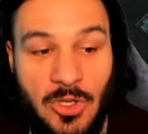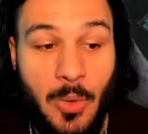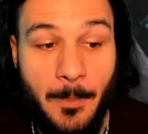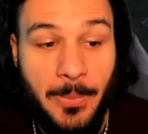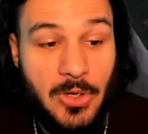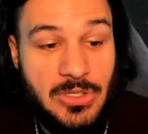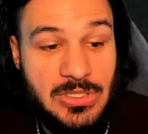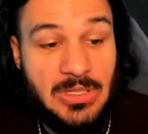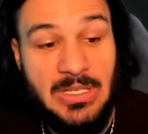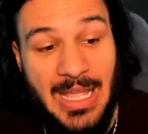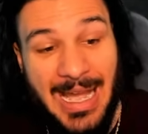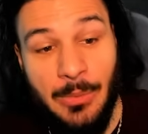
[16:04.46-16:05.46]
So
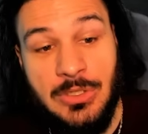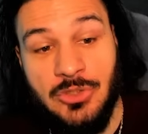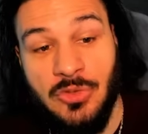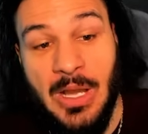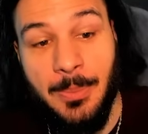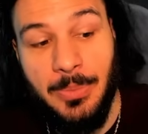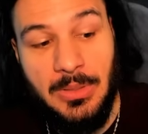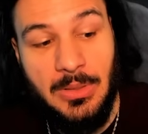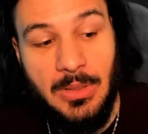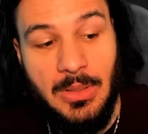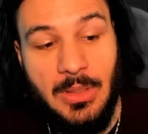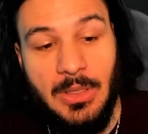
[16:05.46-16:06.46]
personally, I would drop
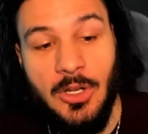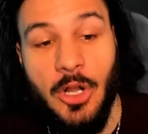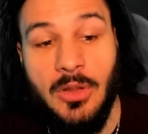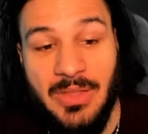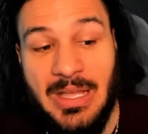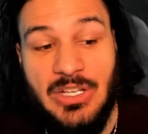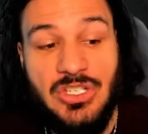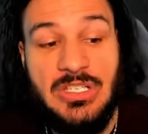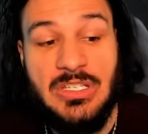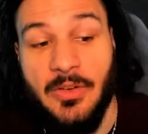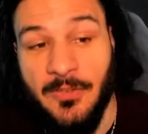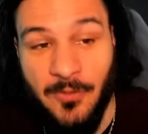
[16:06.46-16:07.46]
Call of the
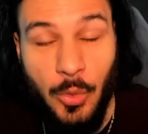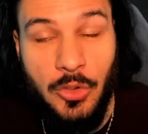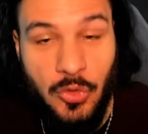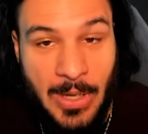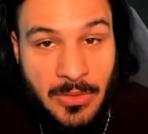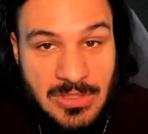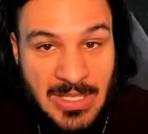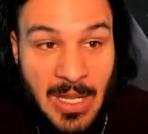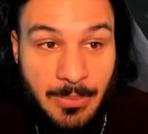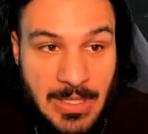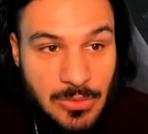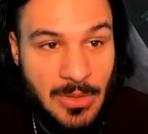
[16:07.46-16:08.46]
Ancients for Ground
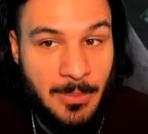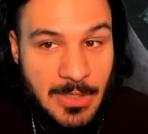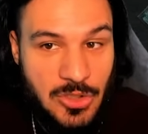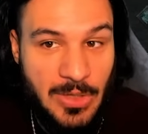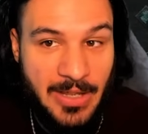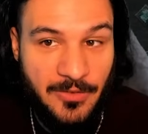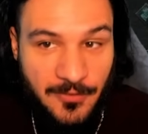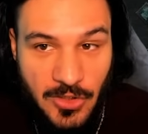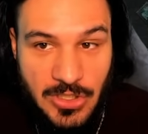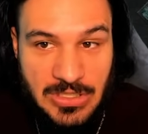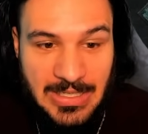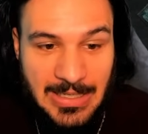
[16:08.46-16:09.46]
Stomp. That's what I'm going to try
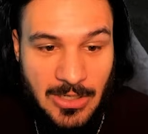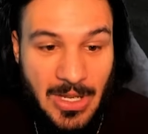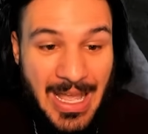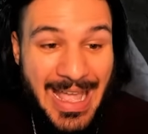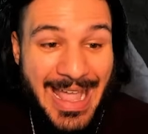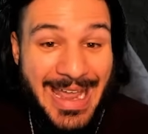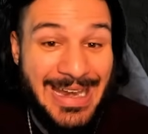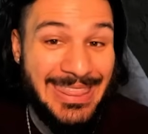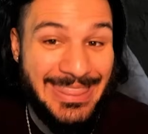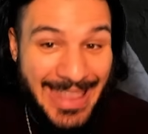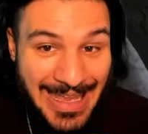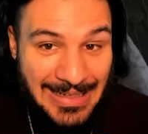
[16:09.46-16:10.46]
first here,
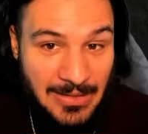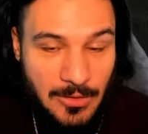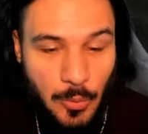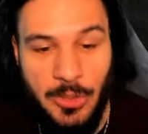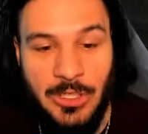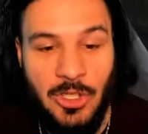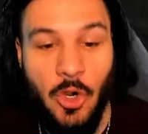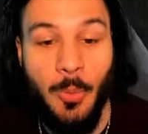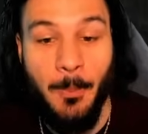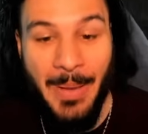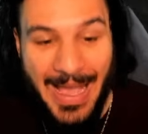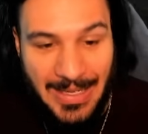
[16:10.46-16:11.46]
and then we're going to go
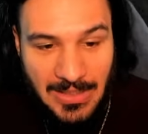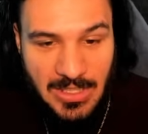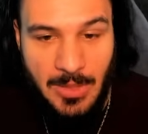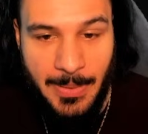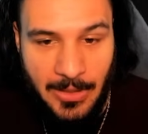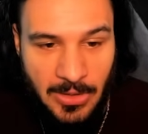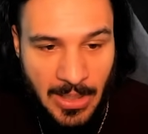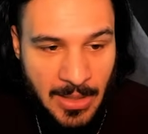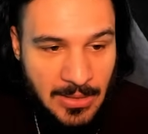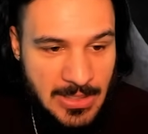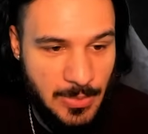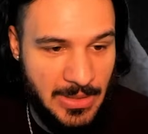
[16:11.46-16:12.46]
back into the
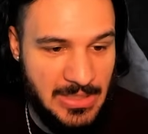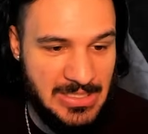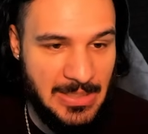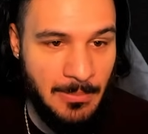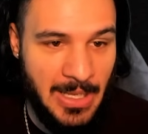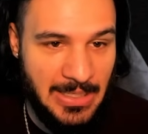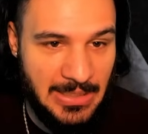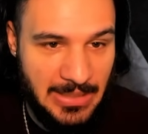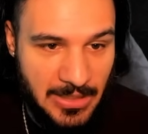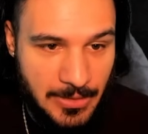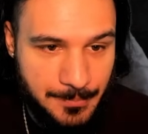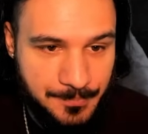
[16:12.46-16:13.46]
Paragon. As we can see mine
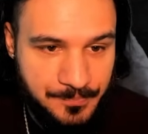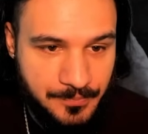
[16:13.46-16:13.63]
here,